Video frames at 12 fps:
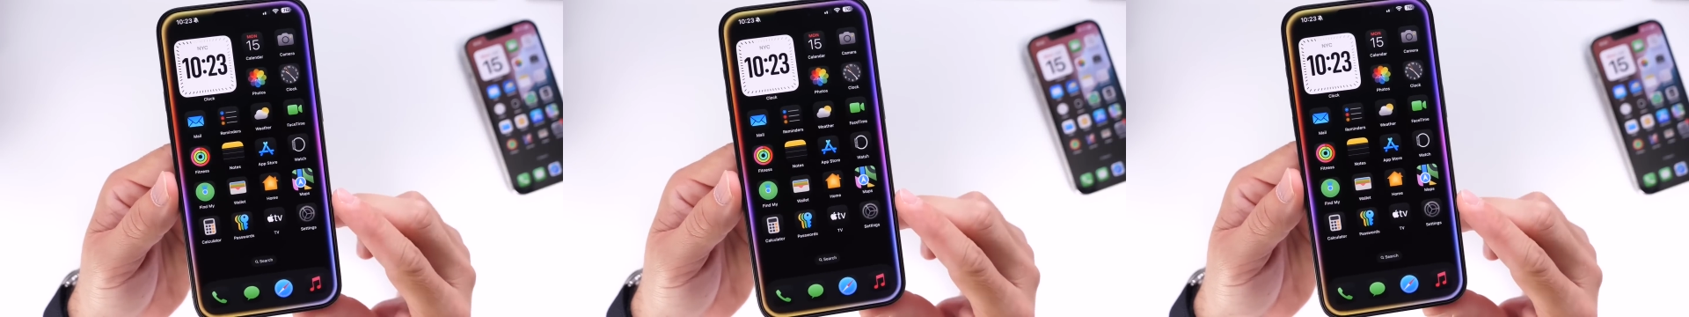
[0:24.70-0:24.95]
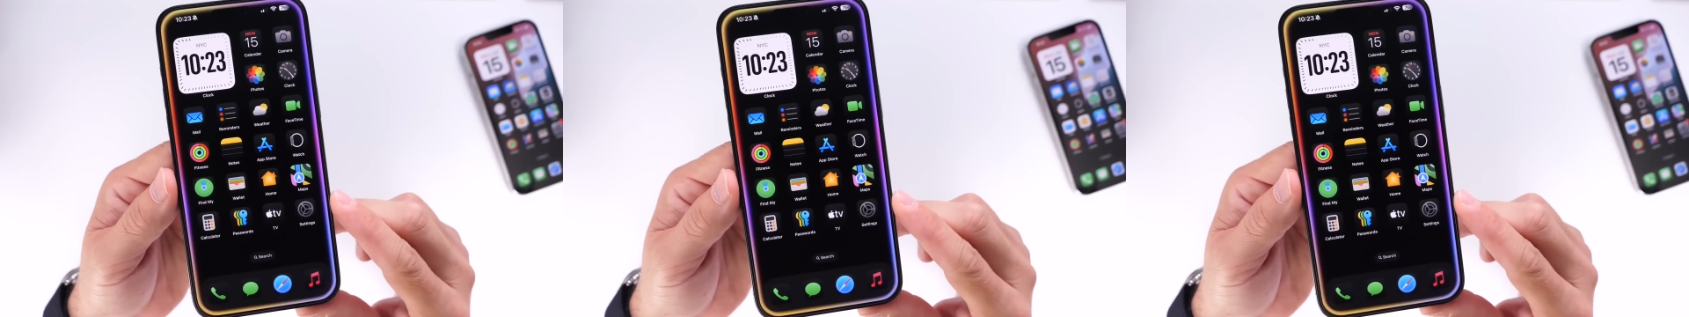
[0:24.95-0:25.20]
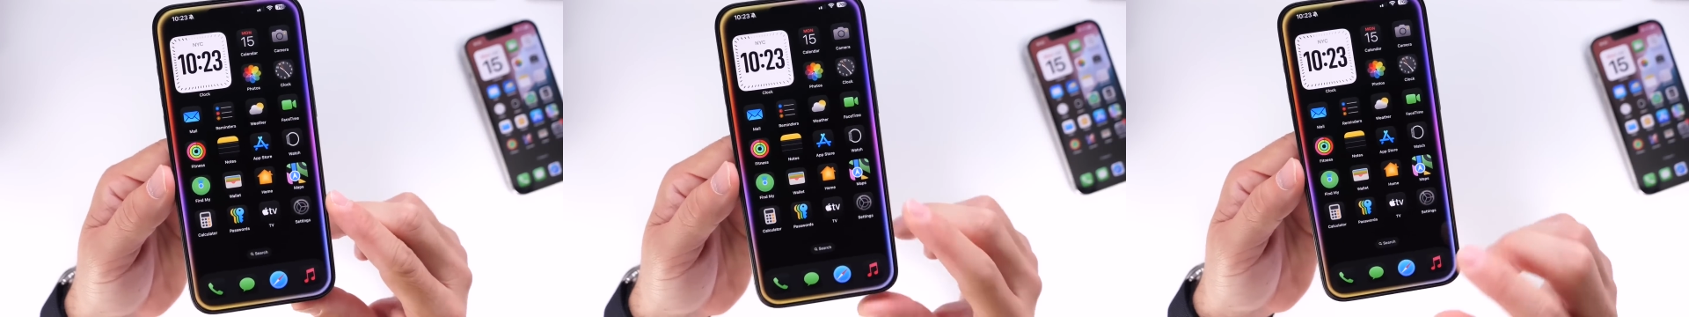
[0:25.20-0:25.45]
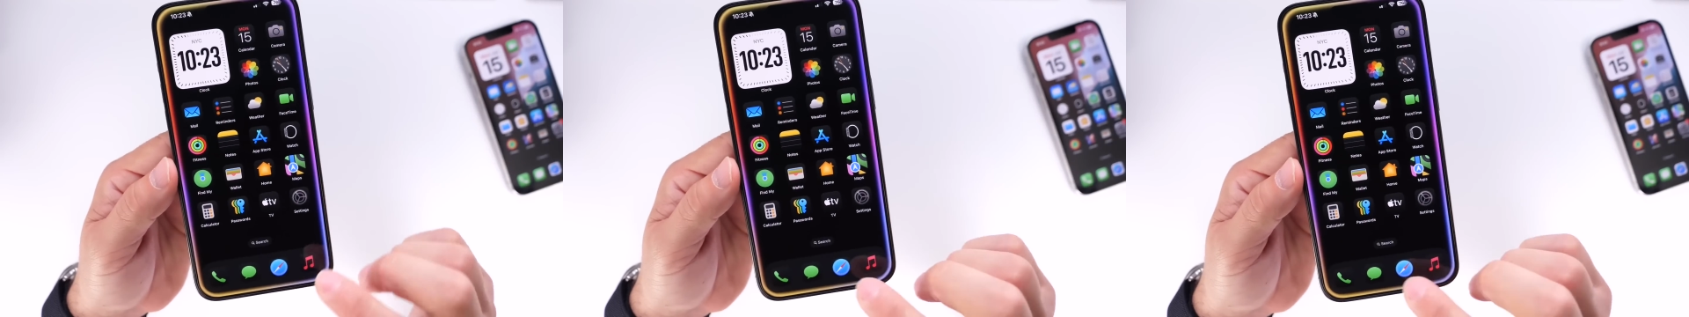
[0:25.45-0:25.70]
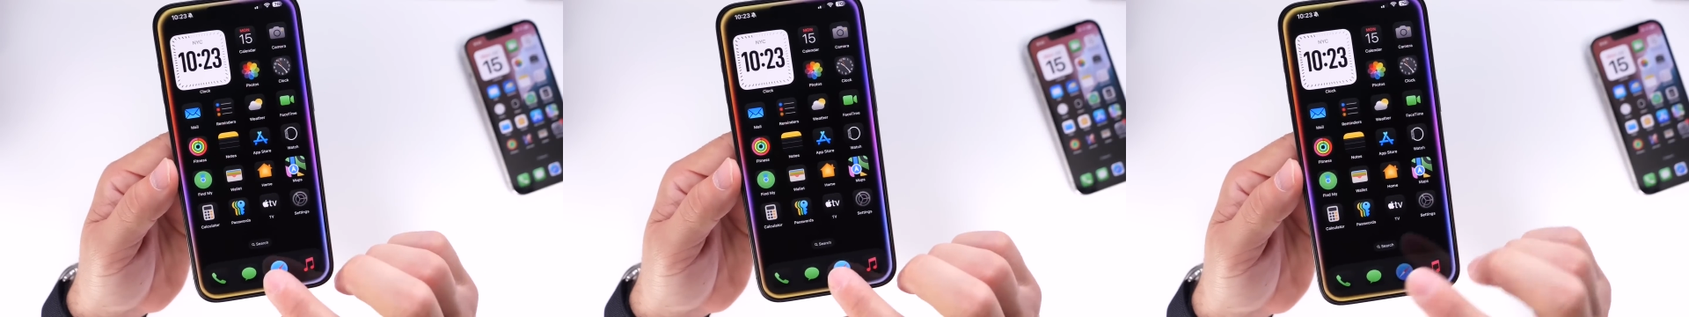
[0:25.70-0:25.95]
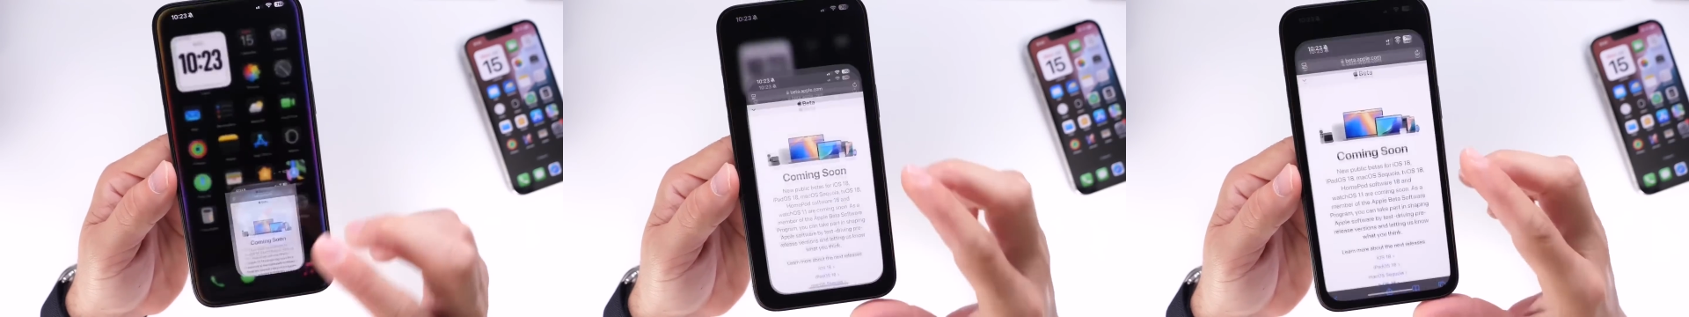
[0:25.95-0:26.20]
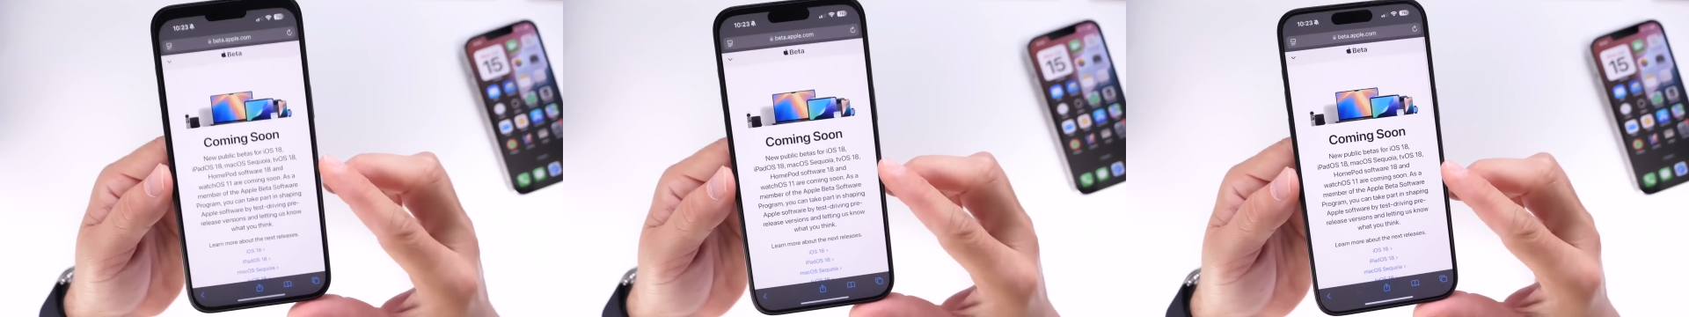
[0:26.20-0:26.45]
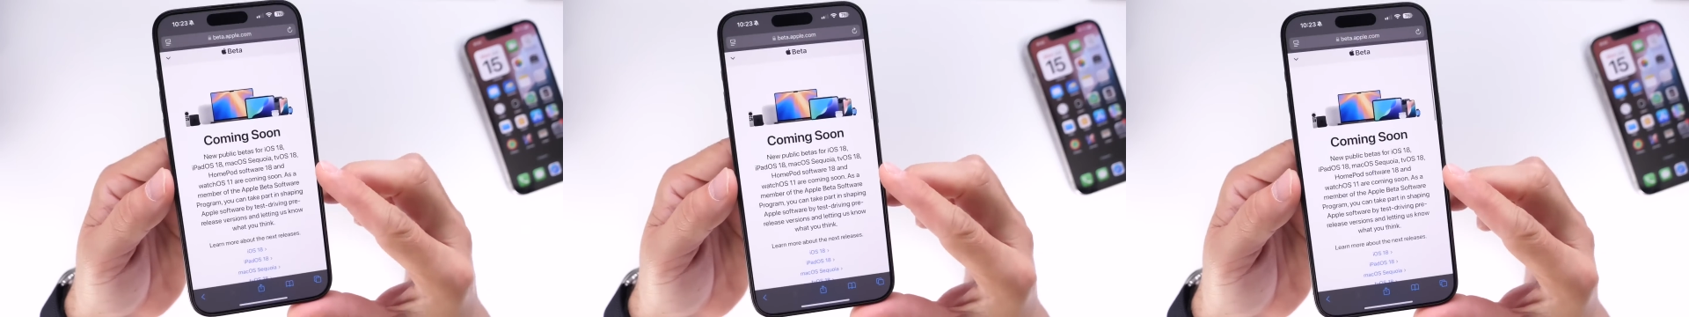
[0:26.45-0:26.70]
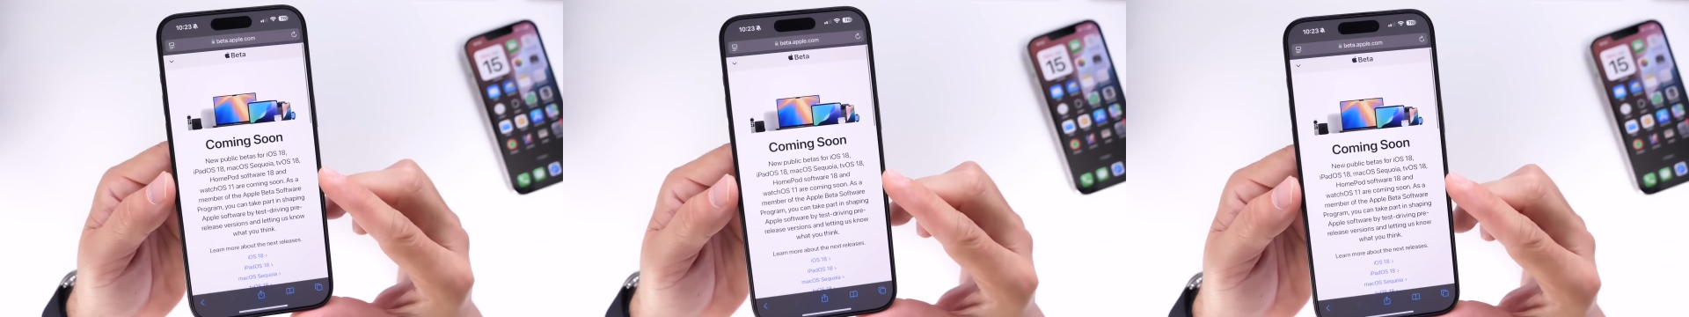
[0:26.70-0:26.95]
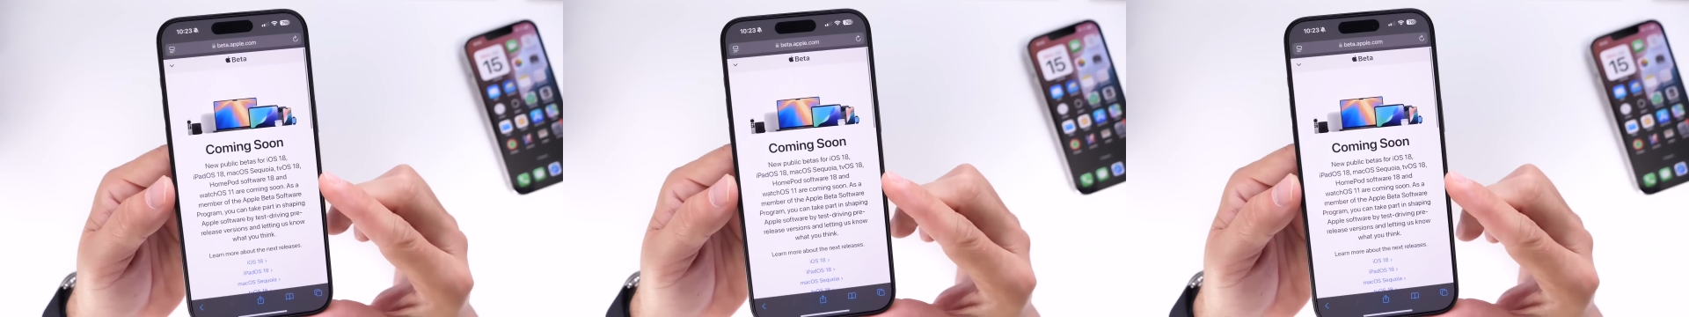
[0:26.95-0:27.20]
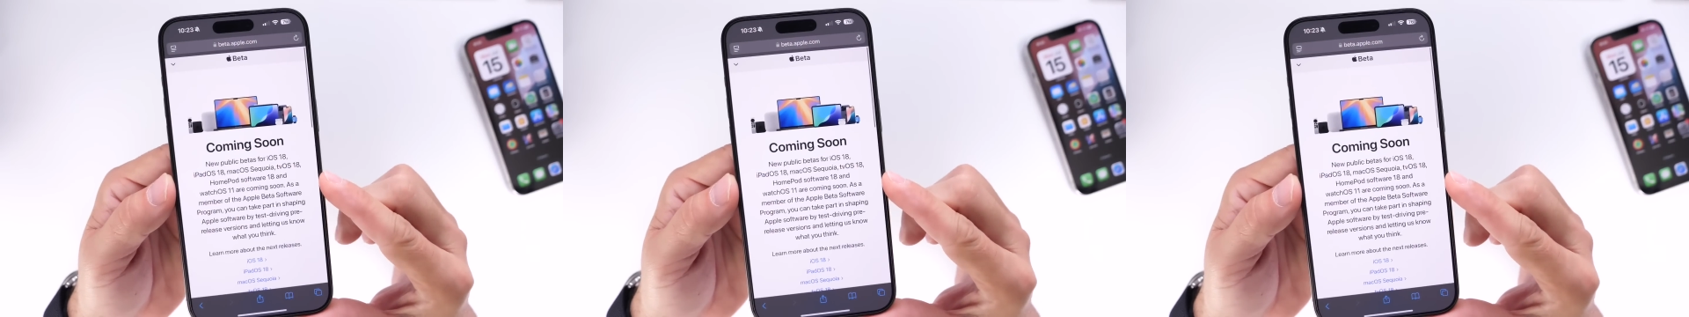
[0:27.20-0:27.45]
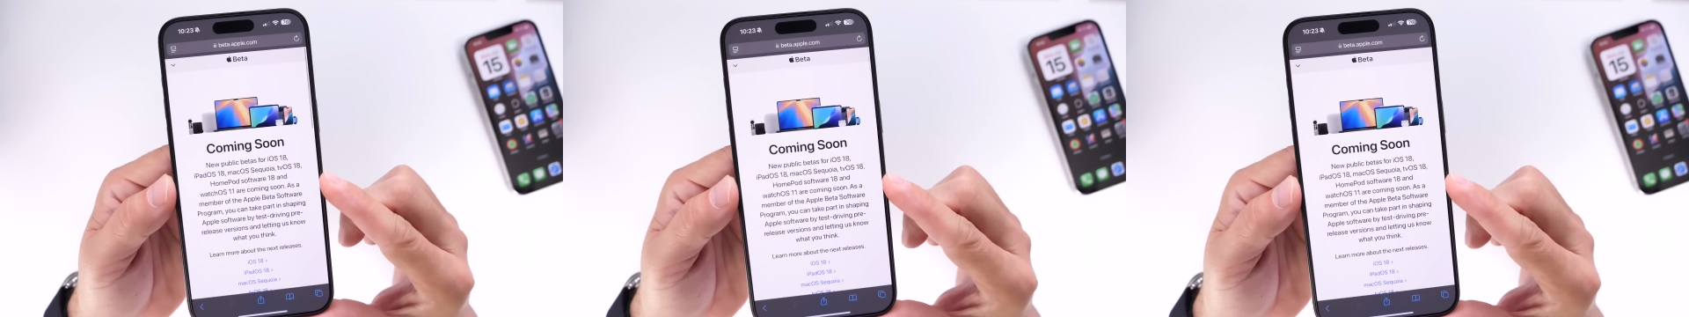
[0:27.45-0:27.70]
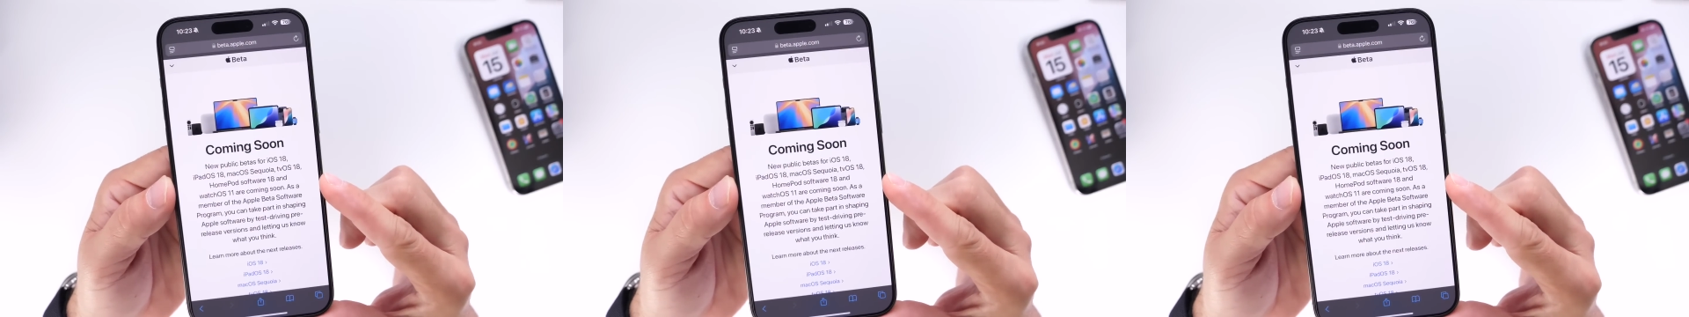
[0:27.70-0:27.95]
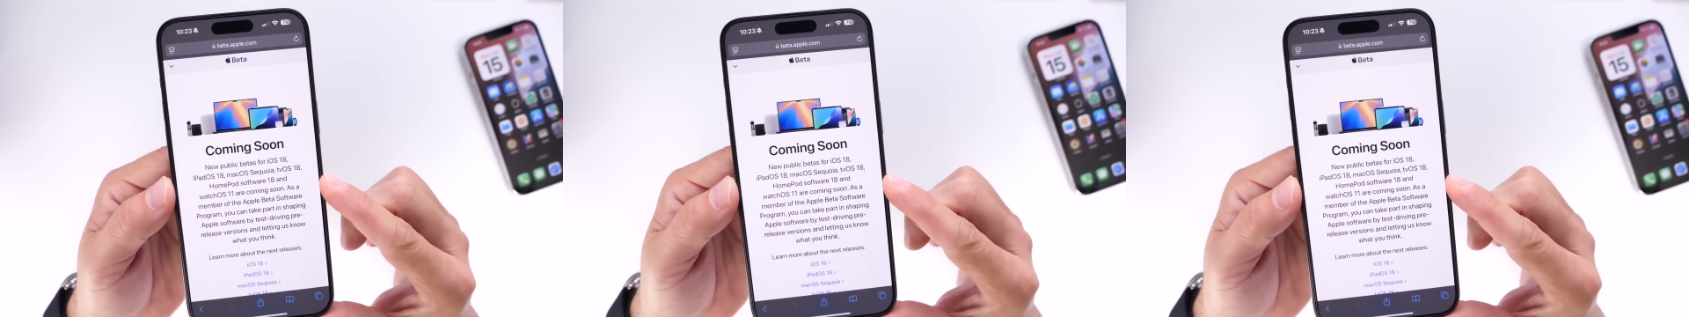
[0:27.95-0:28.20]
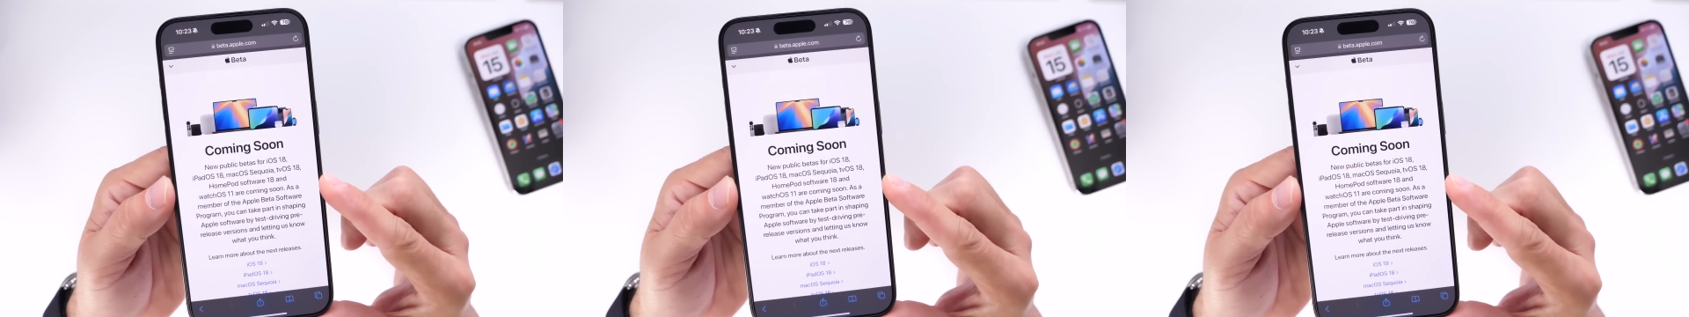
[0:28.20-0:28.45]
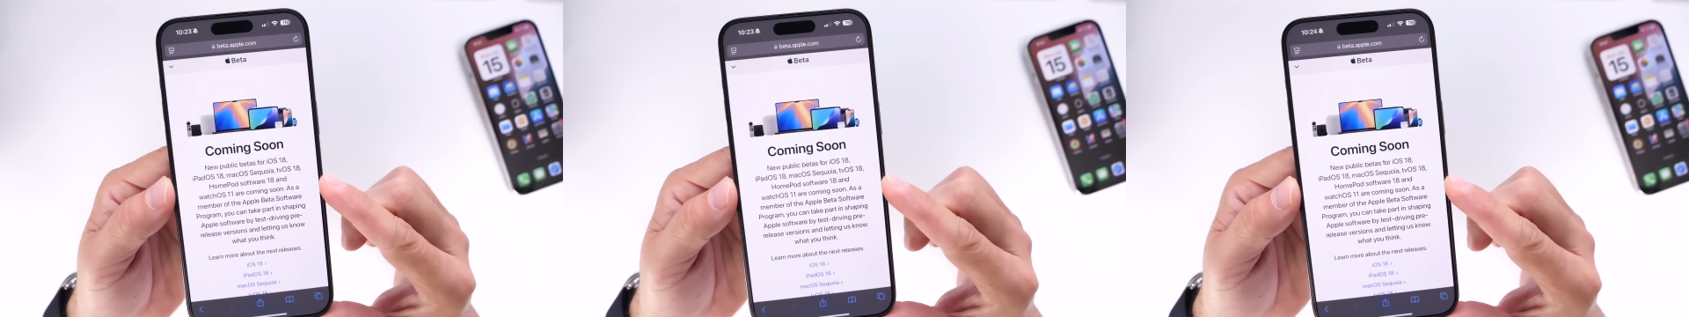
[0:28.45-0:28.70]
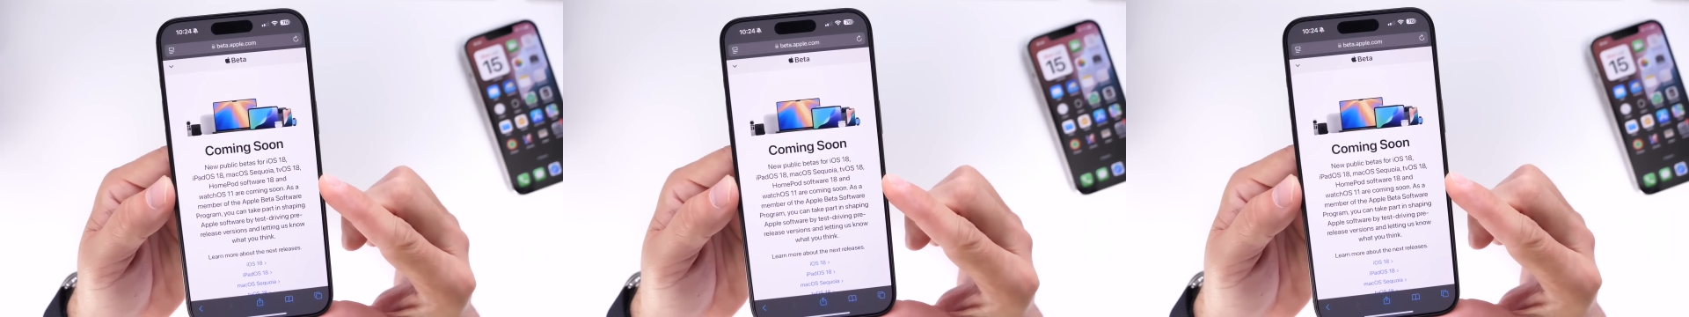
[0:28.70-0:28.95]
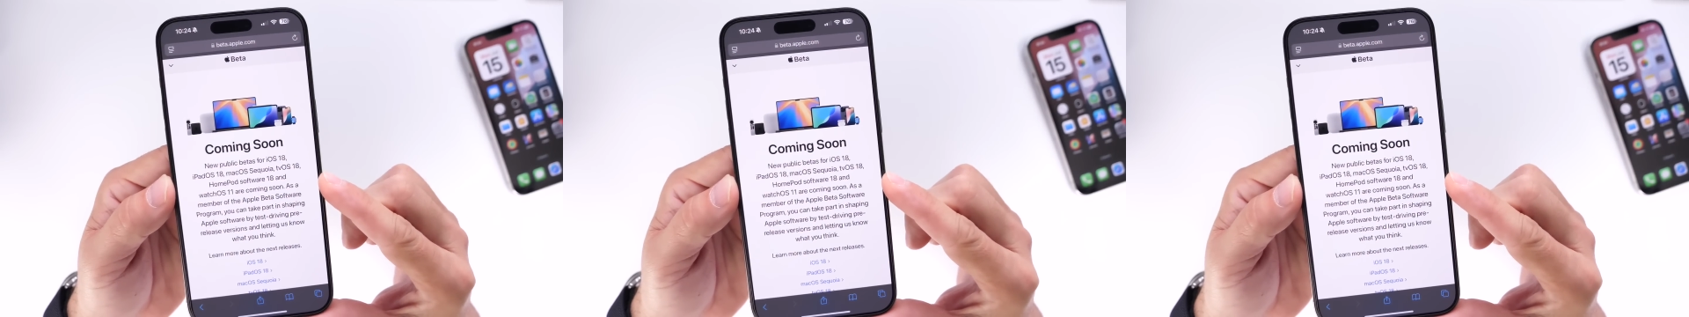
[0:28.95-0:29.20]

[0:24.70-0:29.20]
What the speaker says: [unreadable: no face in view]